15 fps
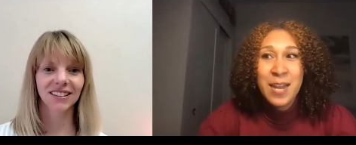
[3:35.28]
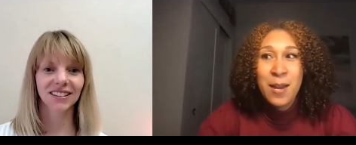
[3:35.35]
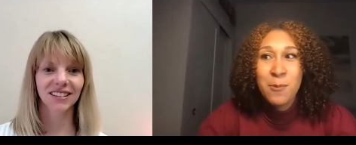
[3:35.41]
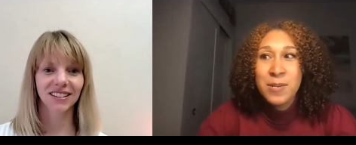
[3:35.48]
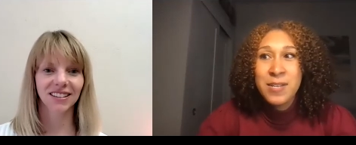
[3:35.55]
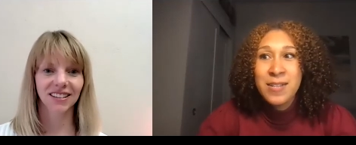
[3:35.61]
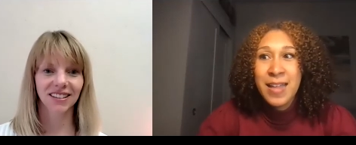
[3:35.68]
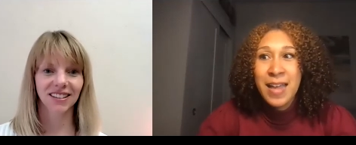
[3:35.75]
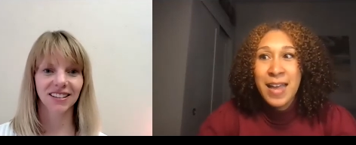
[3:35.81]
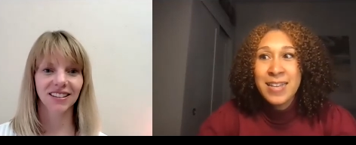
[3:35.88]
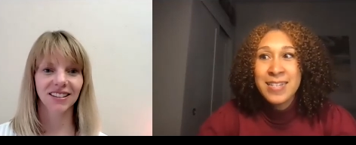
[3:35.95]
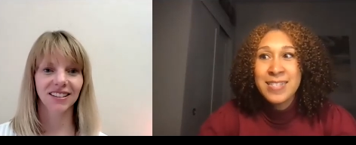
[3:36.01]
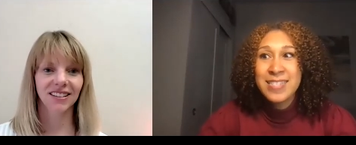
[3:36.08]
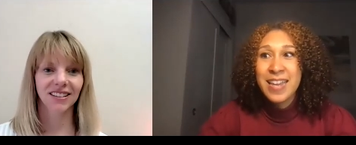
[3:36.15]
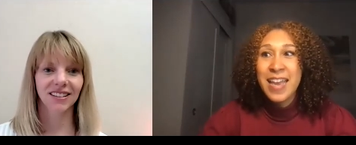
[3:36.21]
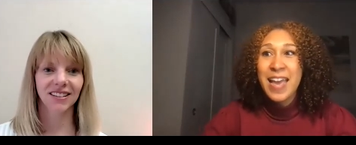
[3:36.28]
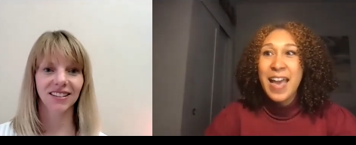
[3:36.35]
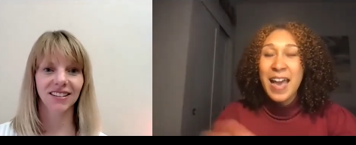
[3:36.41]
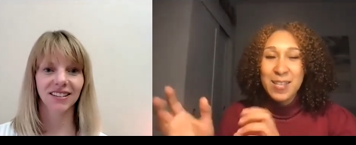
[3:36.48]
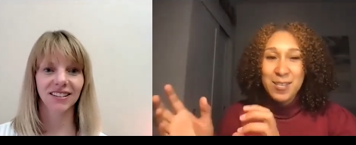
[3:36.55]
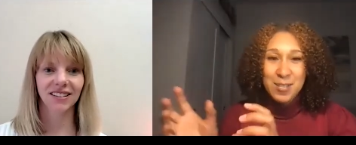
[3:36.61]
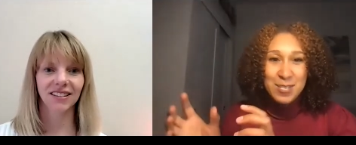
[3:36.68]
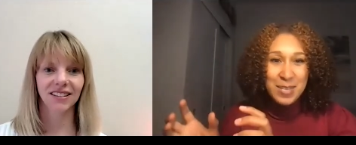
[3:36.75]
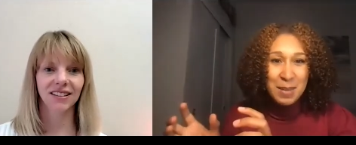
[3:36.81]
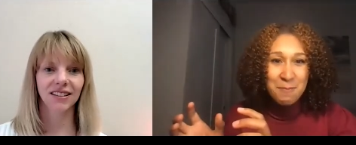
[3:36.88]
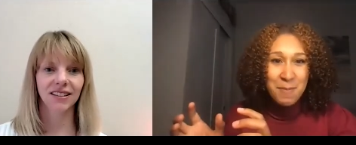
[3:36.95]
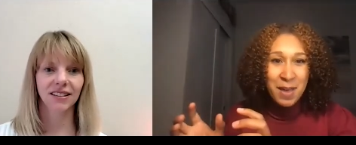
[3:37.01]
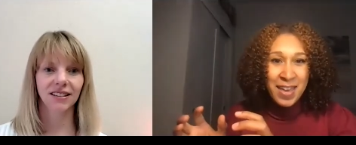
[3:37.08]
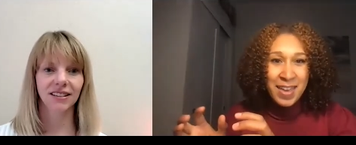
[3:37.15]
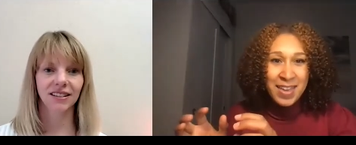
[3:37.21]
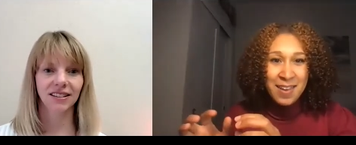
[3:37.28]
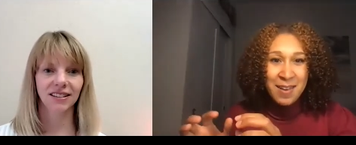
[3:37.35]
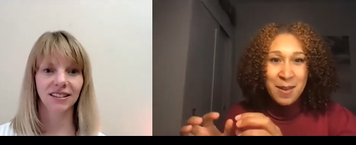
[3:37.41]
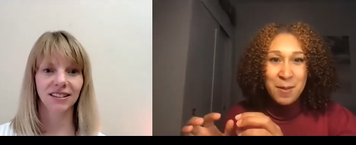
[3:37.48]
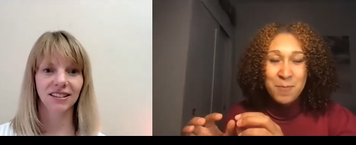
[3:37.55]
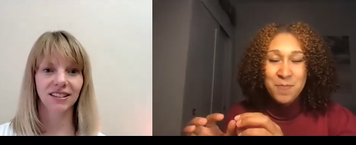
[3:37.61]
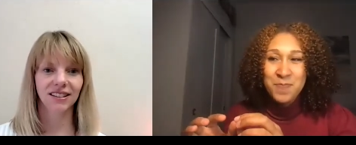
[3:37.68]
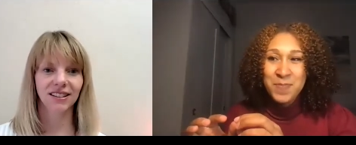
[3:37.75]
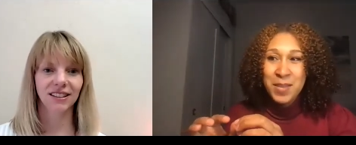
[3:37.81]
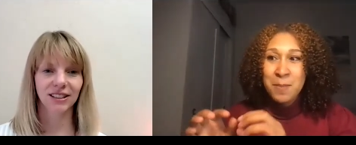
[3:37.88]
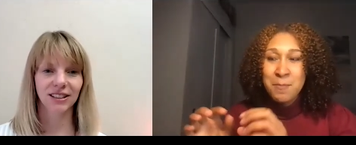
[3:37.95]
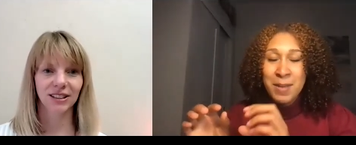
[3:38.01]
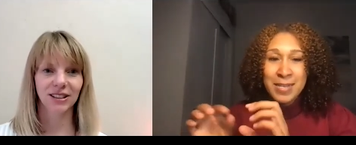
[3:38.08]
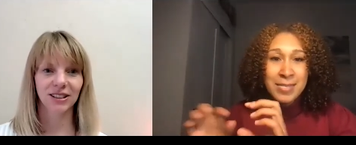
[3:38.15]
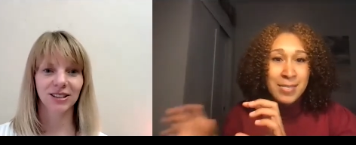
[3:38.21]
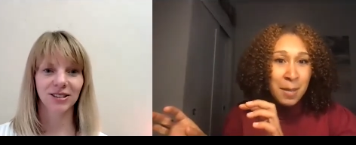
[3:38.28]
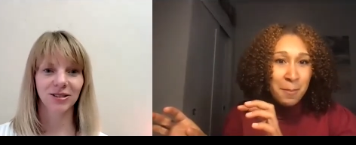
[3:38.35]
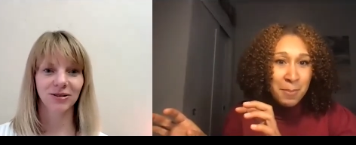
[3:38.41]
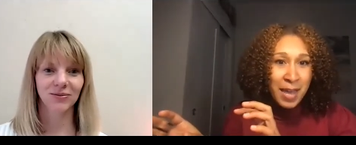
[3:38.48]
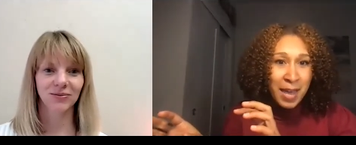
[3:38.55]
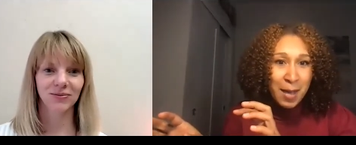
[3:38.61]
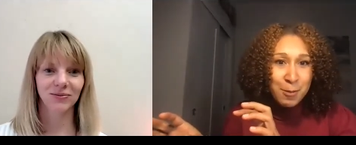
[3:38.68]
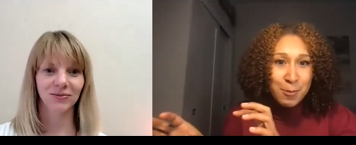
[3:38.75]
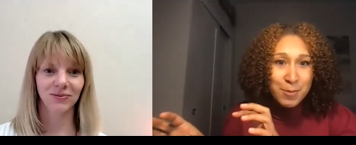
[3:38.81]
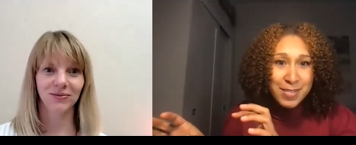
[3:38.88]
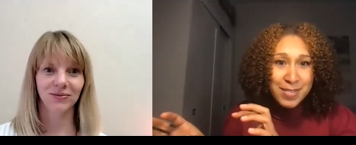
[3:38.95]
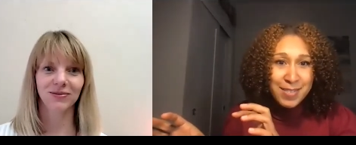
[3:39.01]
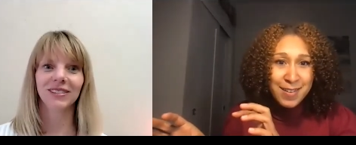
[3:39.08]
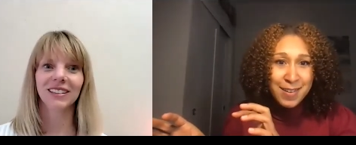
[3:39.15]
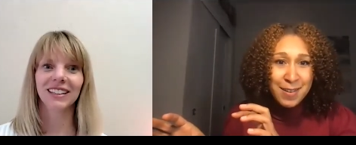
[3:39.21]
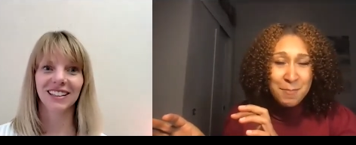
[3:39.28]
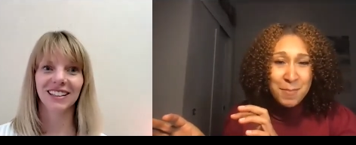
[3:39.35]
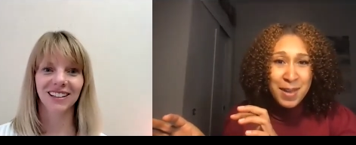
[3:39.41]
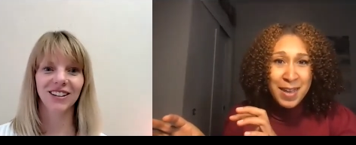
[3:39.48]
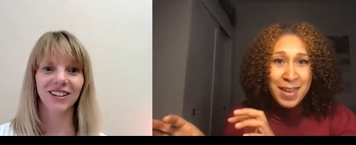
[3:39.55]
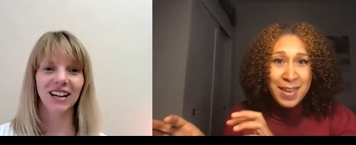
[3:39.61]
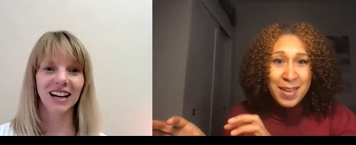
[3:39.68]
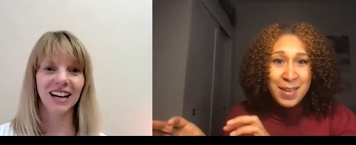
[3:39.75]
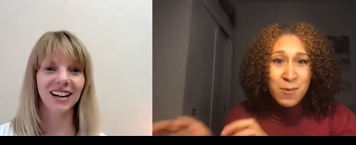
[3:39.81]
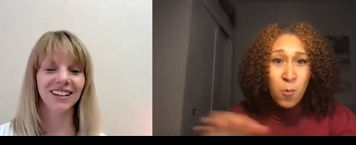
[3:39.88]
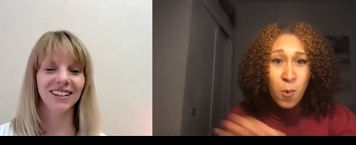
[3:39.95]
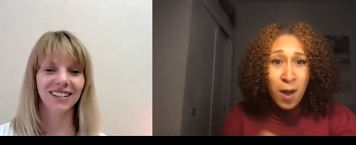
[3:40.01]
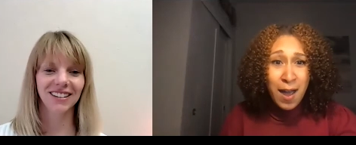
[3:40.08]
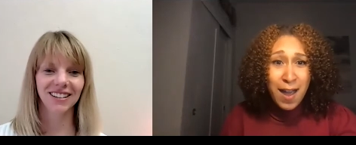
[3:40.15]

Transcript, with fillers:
Speaker 1: and i realized i looked at my um my step counts on my oh, yeah.